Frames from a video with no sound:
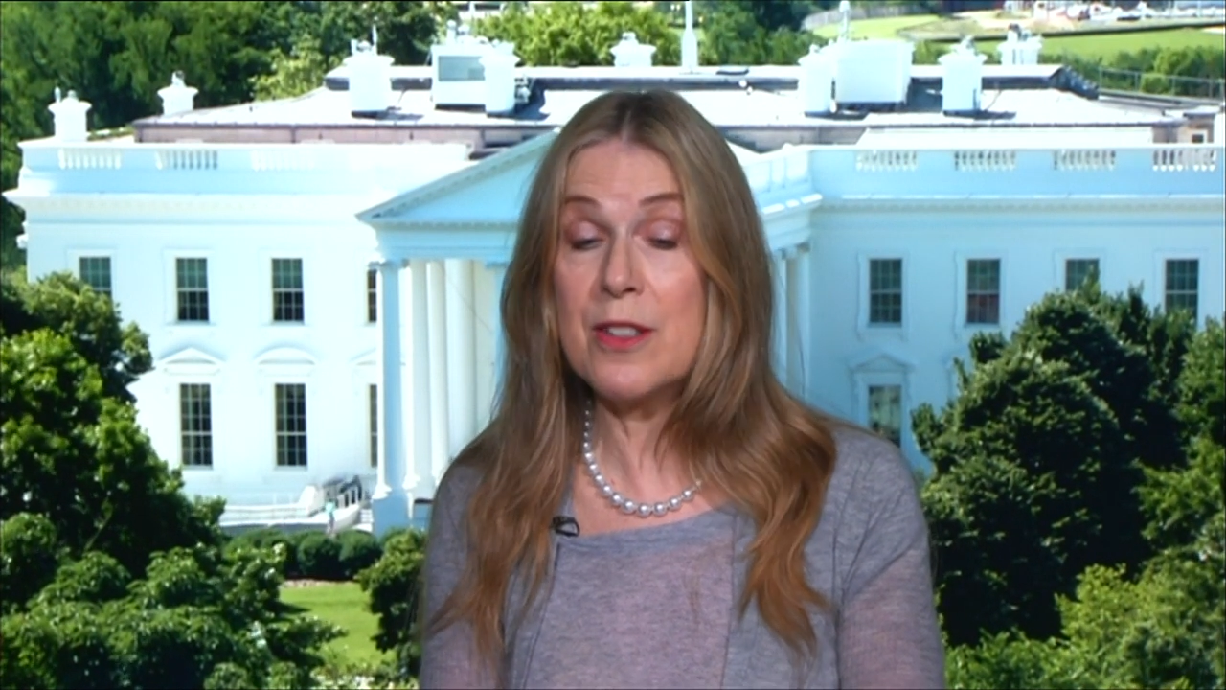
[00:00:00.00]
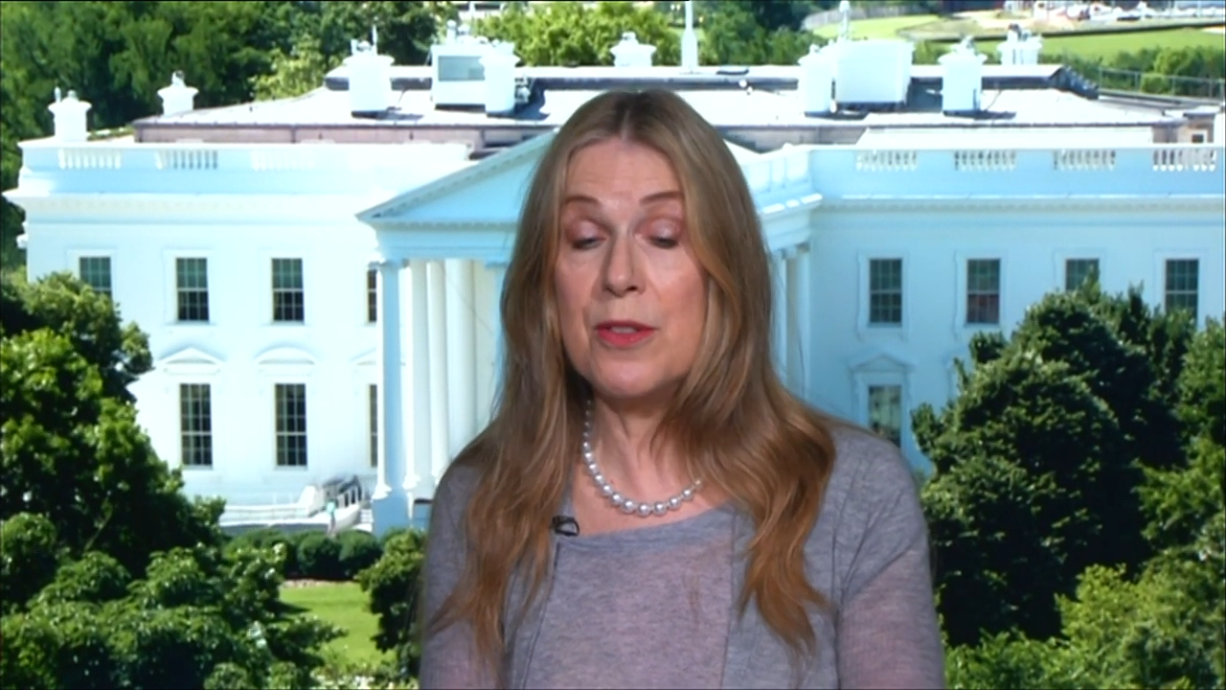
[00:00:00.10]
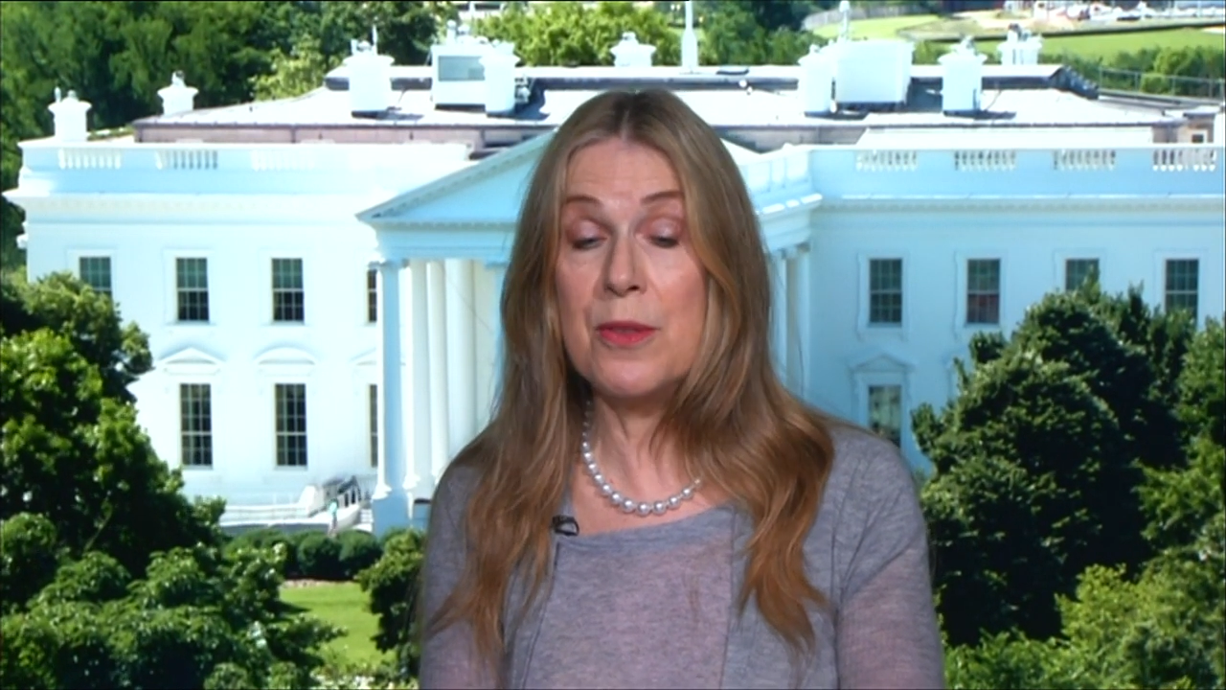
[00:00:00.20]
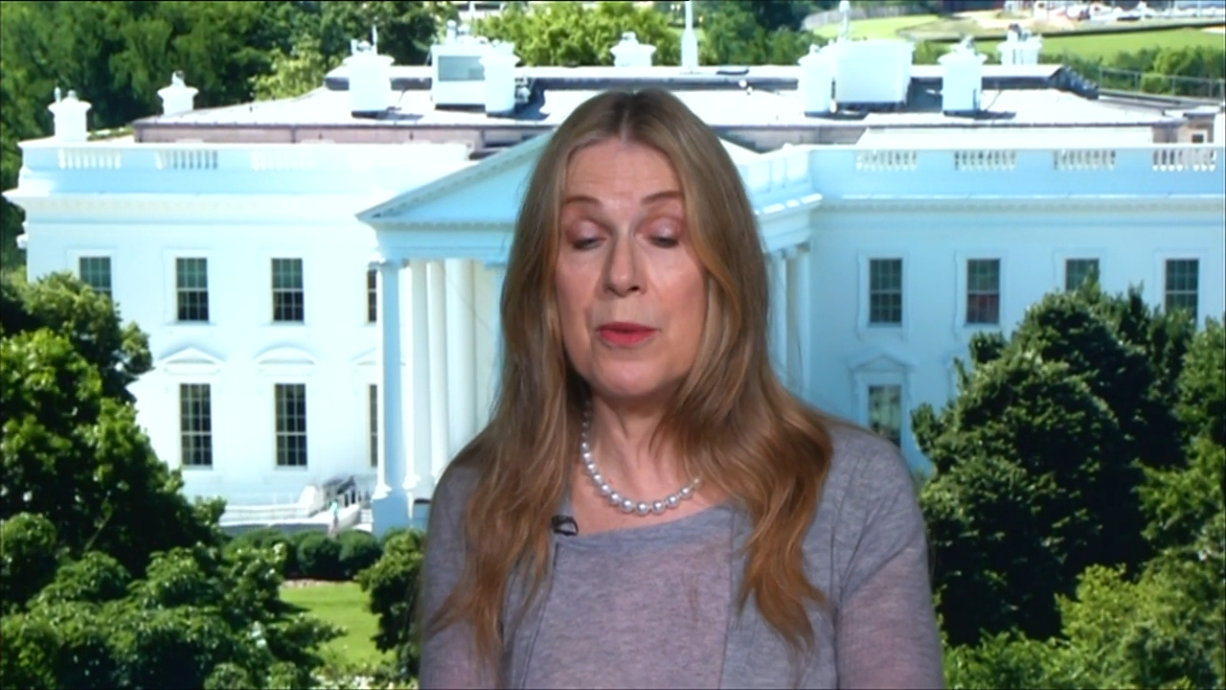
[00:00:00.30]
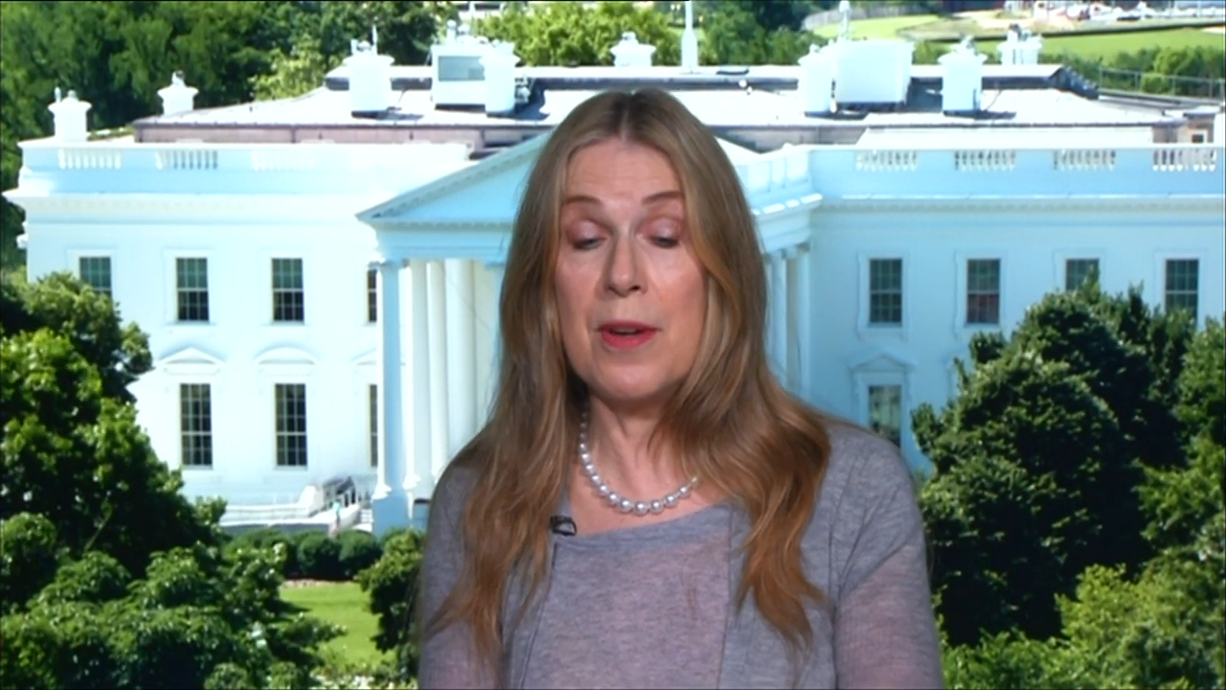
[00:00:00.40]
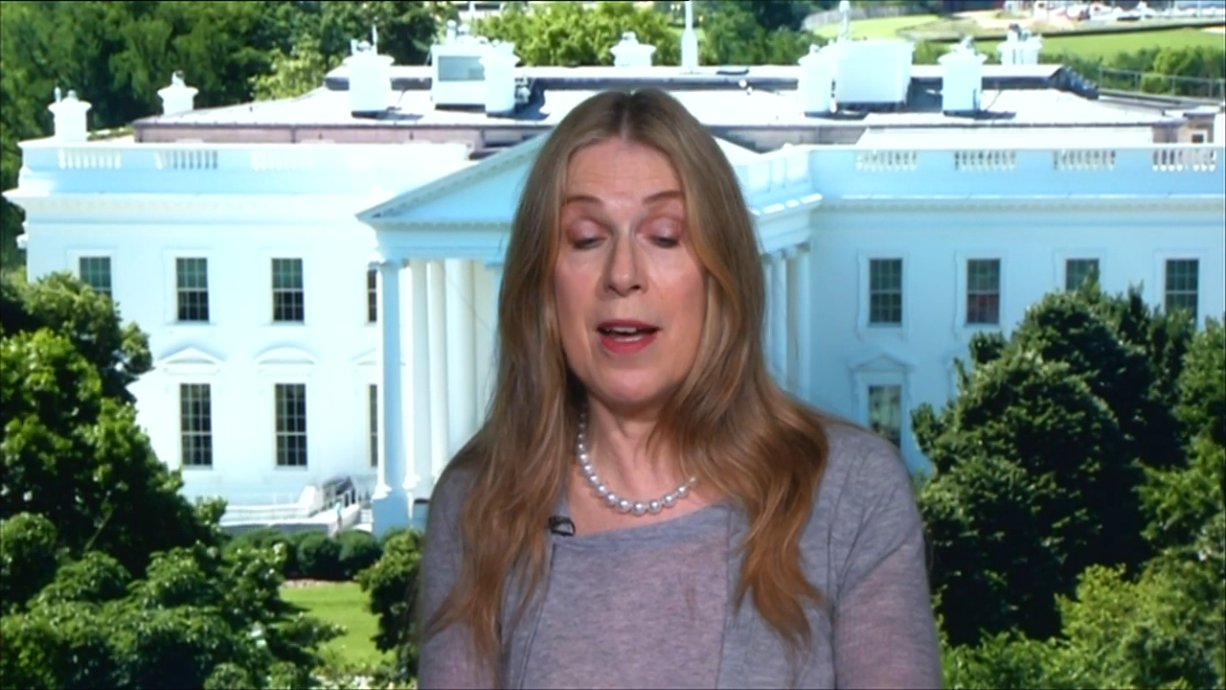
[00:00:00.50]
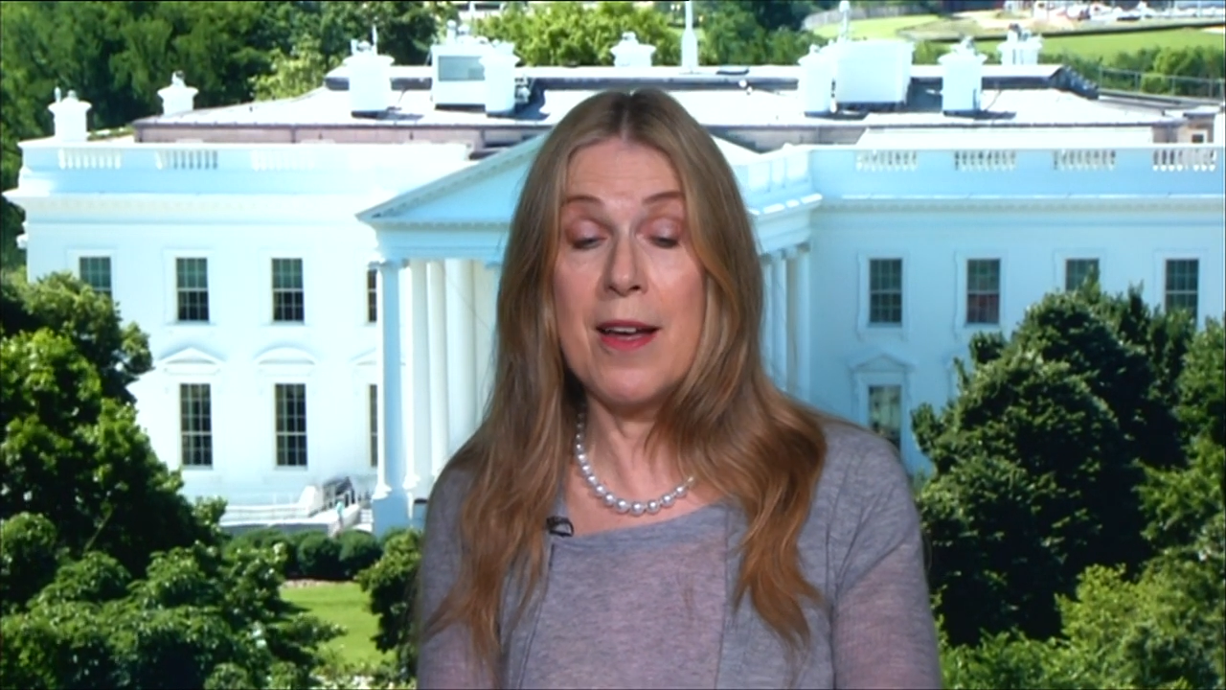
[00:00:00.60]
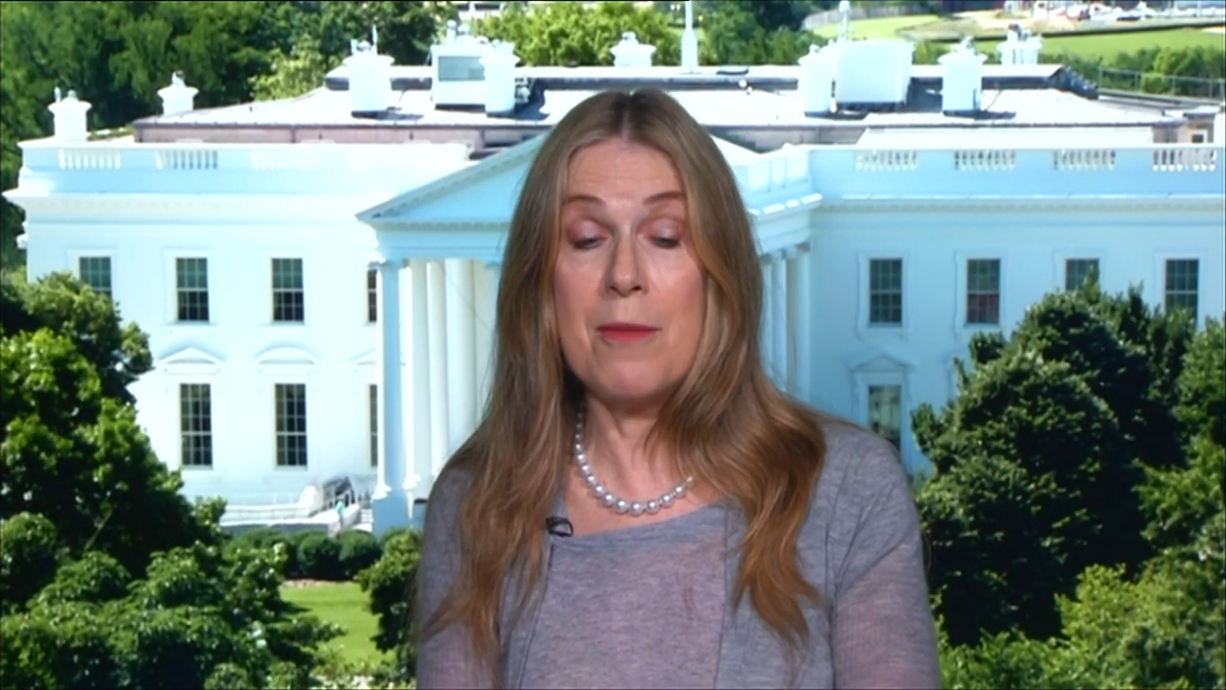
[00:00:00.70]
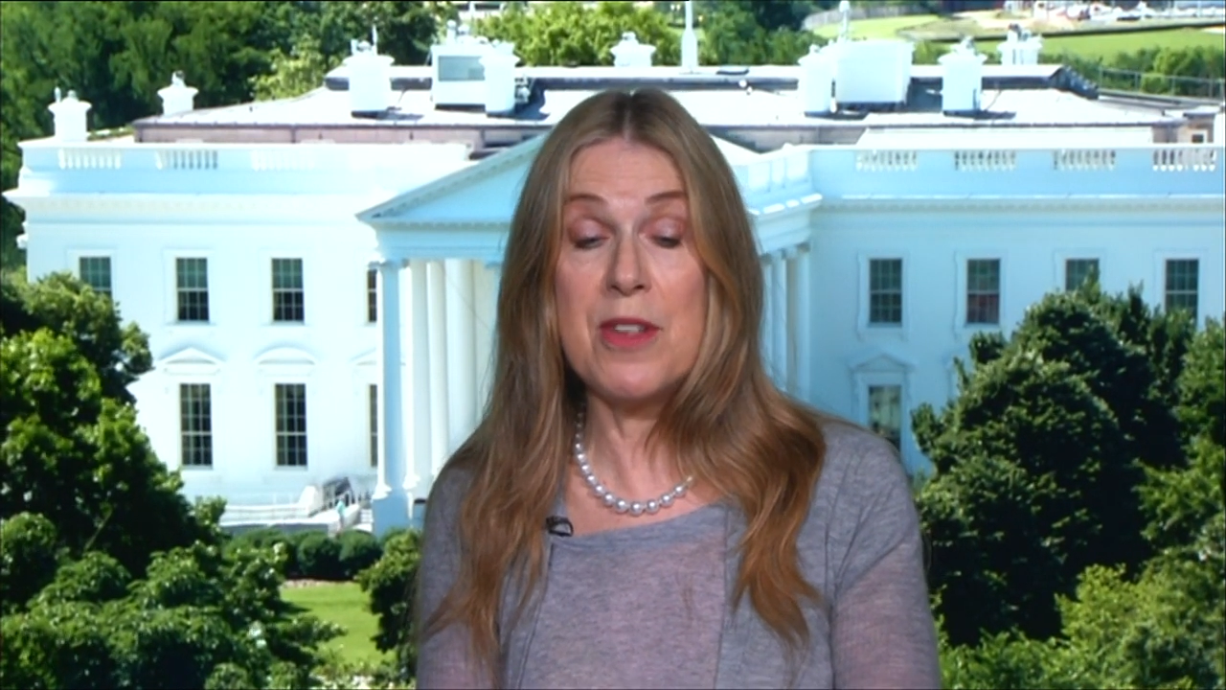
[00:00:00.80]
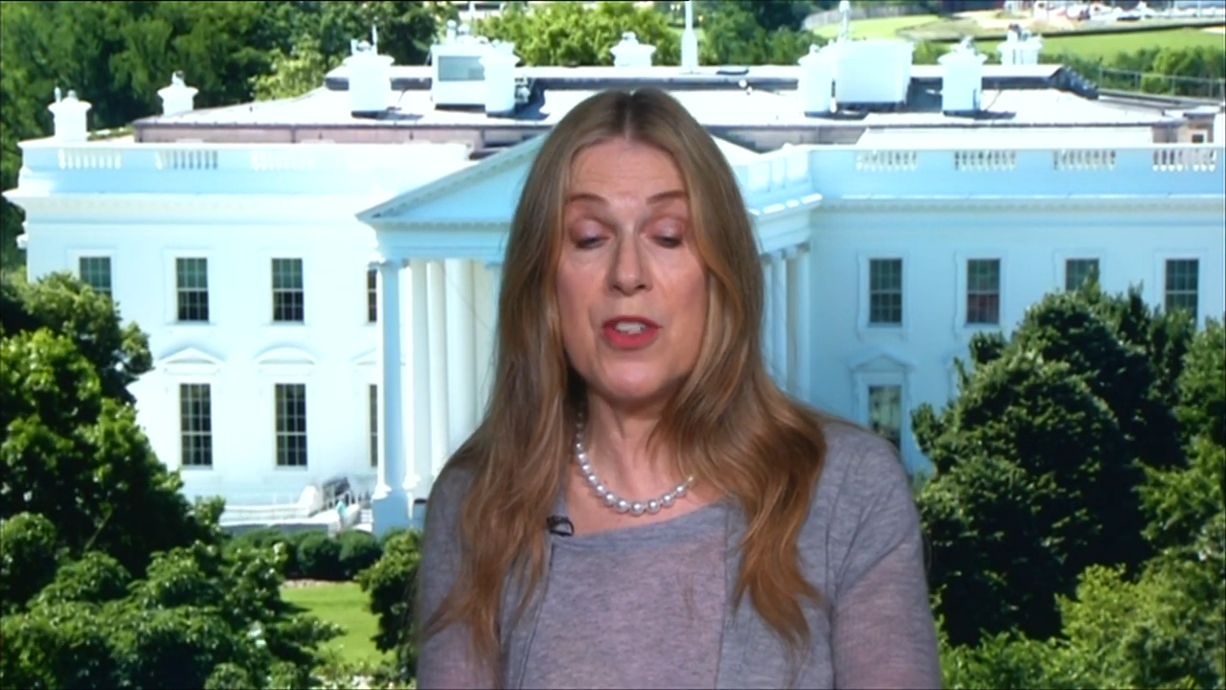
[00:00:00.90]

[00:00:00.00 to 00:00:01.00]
to um,